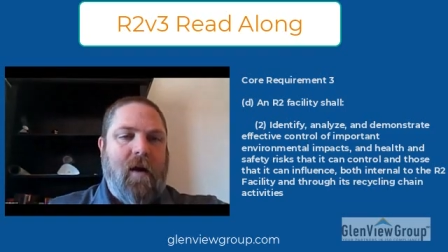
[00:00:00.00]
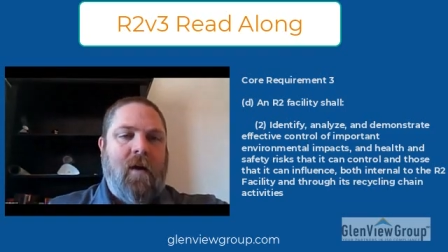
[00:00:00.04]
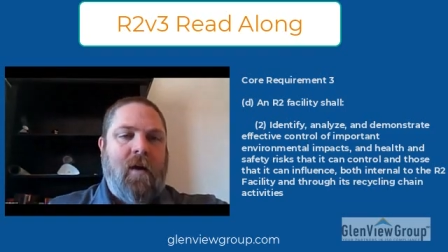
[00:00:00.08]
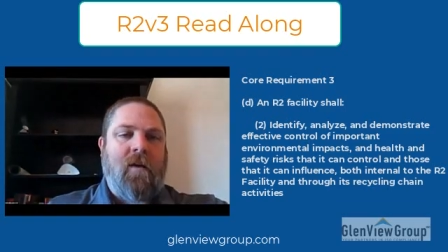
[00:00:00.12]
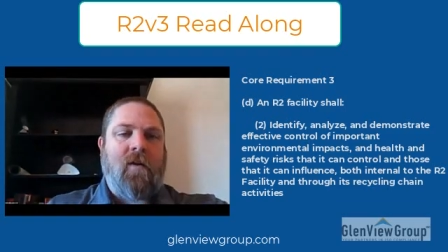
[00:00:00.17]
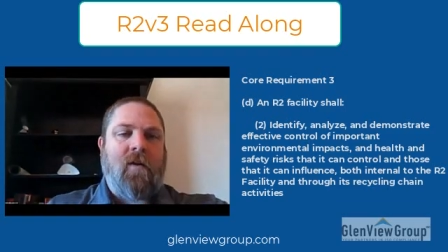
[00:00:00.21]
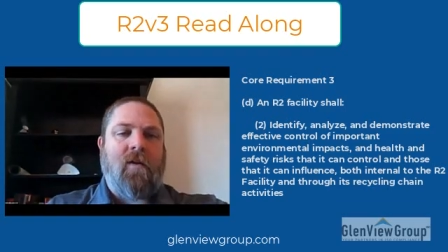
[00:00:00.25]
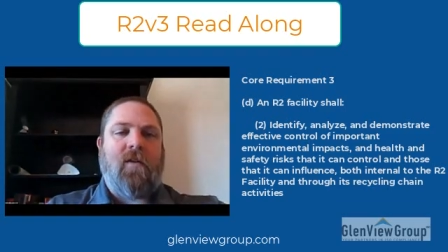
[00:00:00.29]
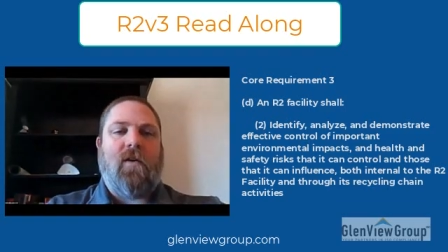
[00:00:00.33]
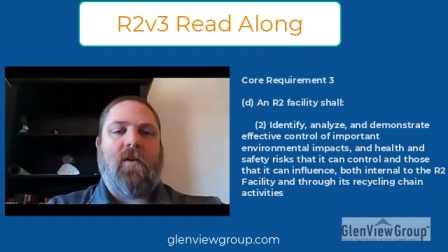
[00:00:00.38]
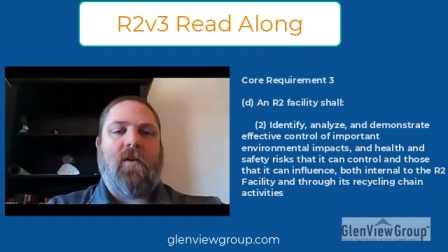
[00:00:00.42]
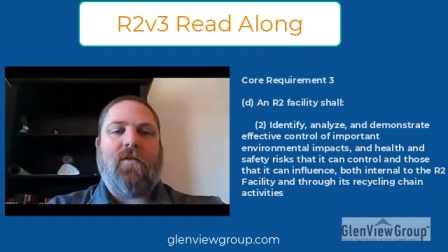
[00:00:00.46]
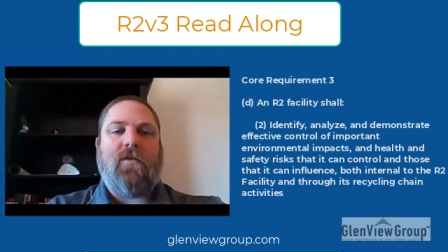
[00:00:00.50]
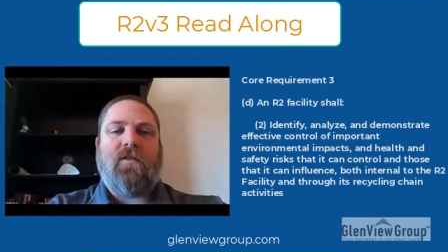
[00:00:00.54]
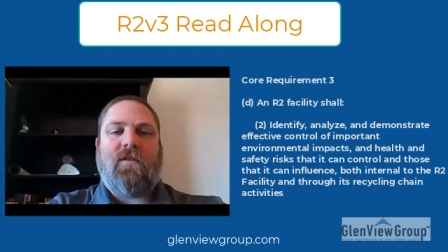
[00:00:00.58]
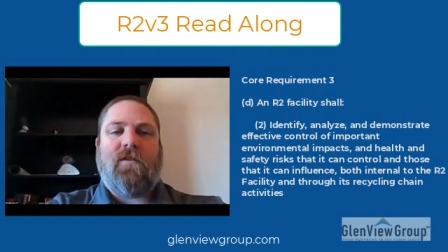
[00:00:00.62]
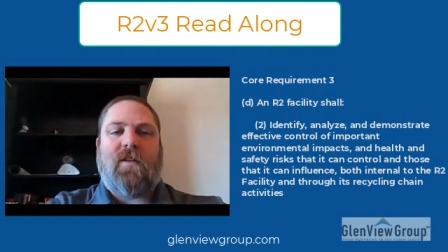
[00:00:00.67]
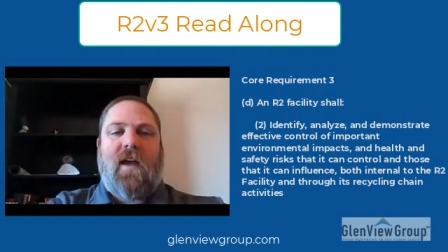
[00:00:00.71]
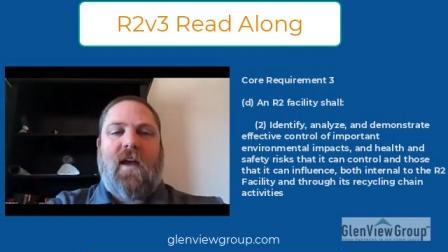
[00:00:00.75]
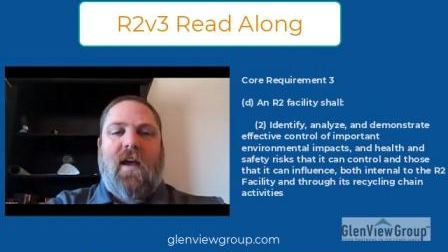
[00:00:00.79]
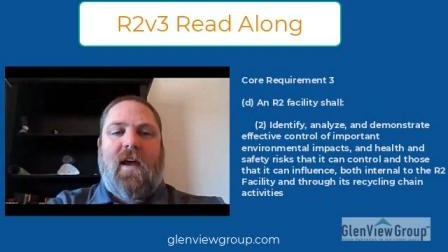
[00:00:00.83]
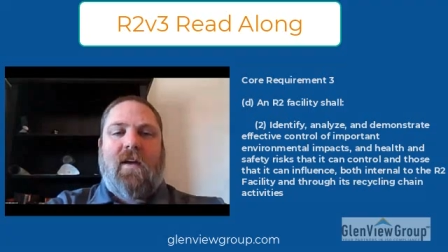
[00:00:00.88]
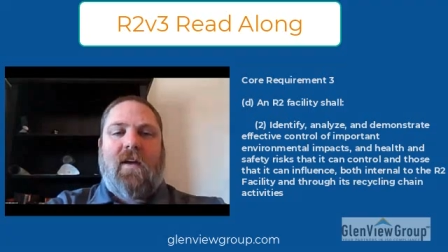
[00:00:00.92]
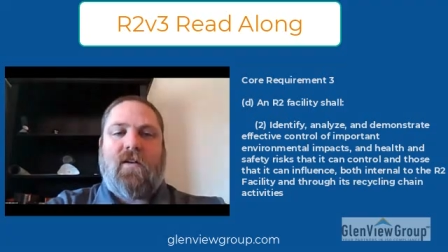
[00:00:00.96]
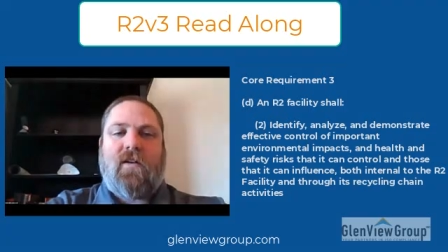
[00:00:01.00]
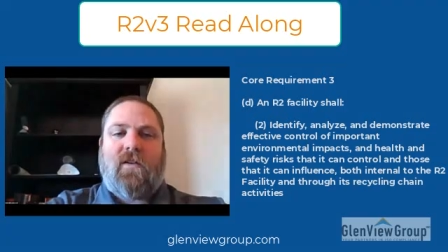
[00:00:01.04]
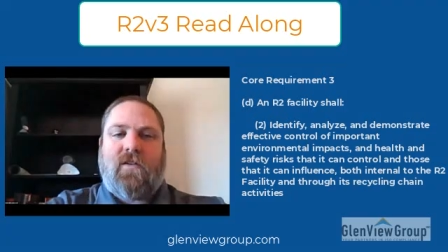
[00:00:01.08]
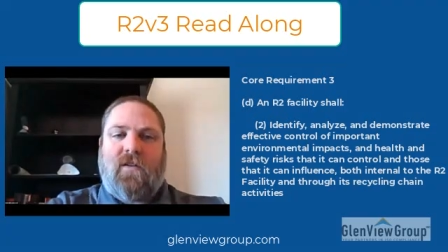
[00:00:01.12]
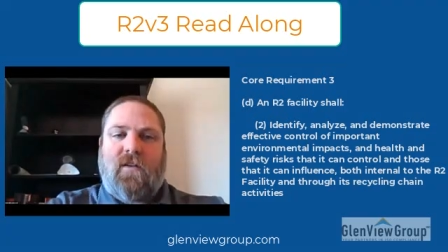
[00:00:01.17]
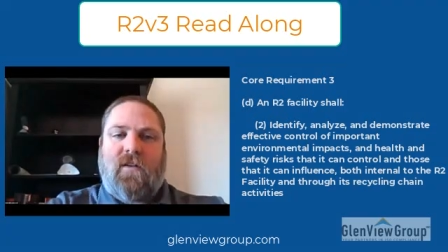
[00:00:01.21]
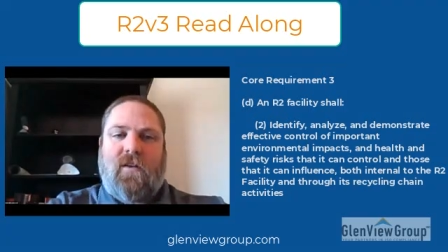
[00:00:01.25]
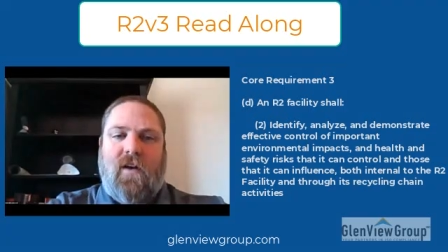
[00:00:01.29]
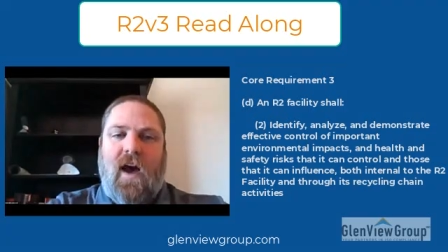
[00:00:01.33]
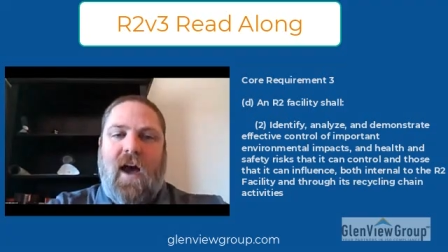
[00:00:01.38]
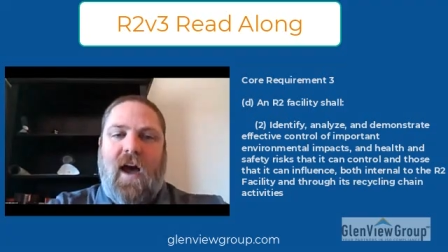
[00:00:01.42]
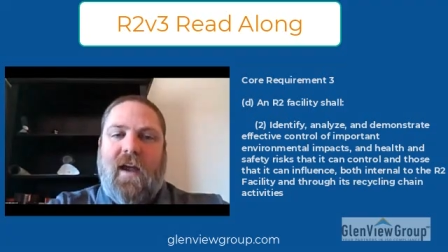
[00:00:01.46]
under those standards
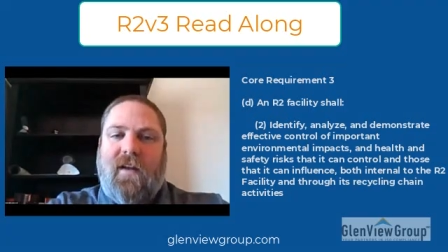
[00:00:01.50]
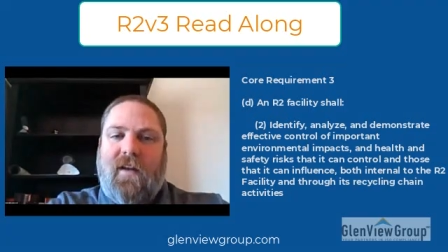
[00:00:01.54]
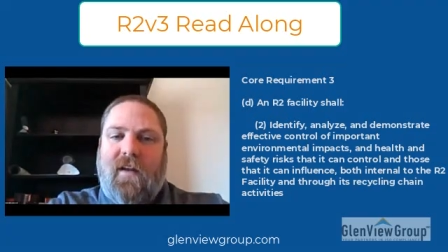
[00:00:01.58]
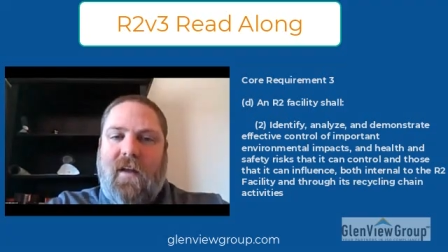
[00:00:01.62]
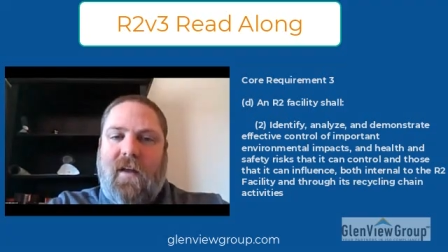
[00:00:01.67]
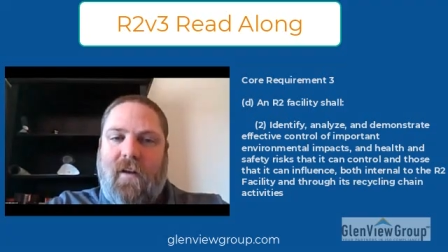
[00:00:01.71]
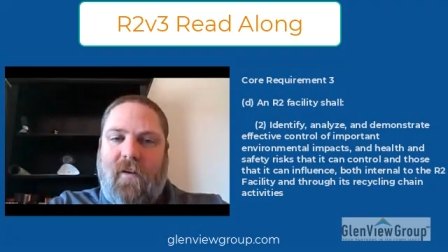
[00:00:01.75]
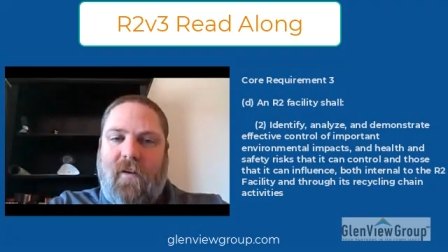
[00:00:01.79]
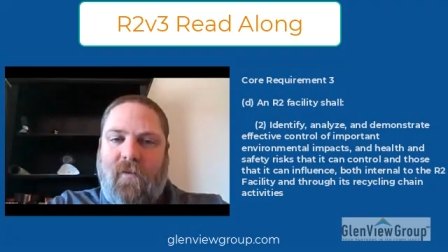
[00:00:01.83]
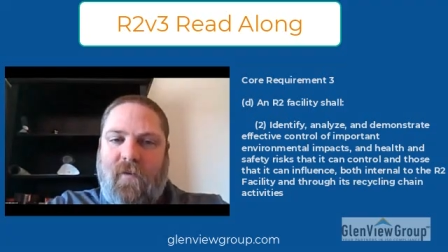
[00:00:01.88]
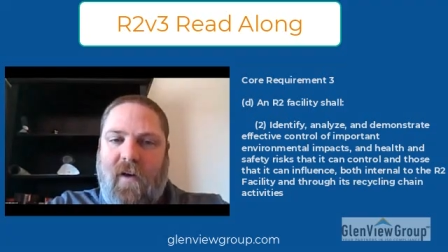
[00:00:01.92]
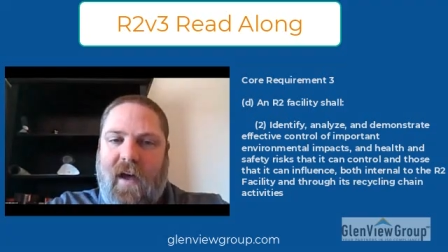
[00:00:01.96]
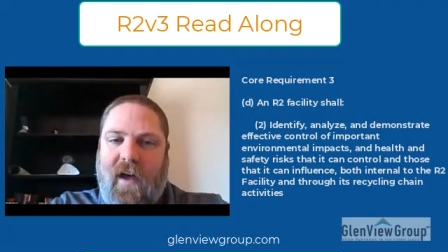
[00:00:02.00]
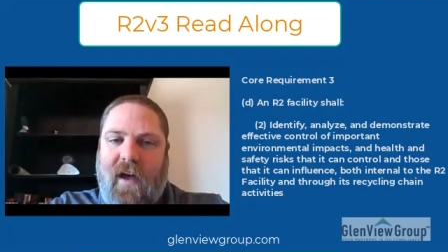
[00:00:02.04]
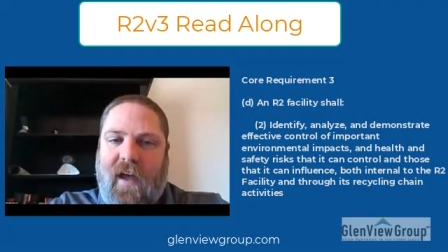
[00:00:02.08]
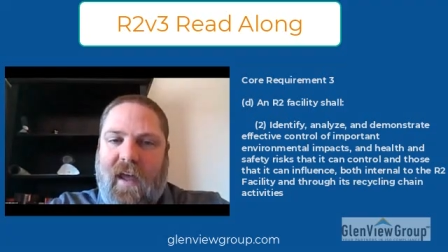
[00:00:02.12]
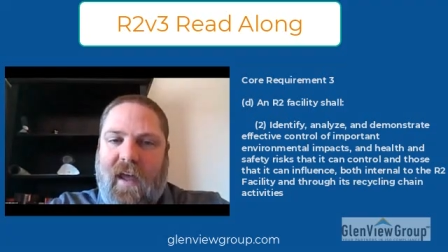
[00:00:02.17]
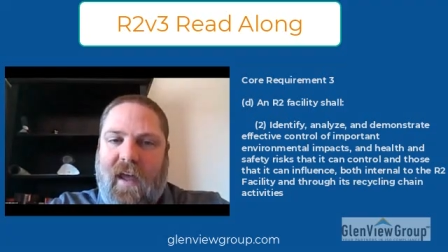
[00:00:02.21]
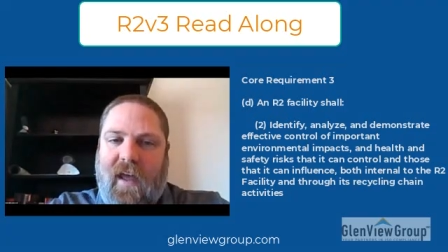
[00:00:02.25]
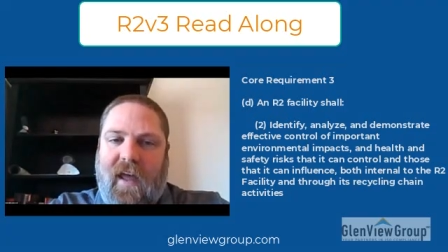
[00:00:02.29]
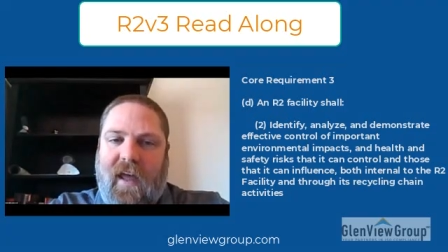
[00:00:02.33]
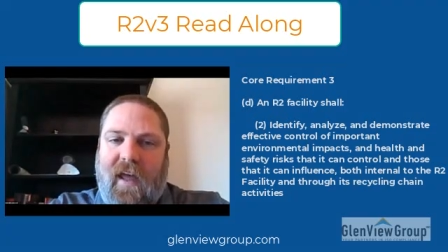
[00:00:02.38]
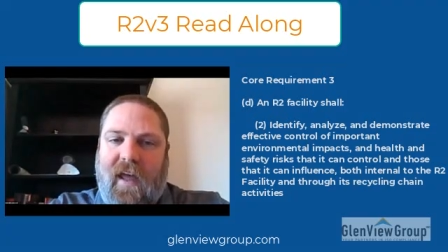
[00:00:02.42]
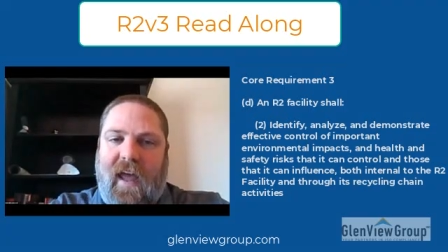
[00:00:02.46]
to identify,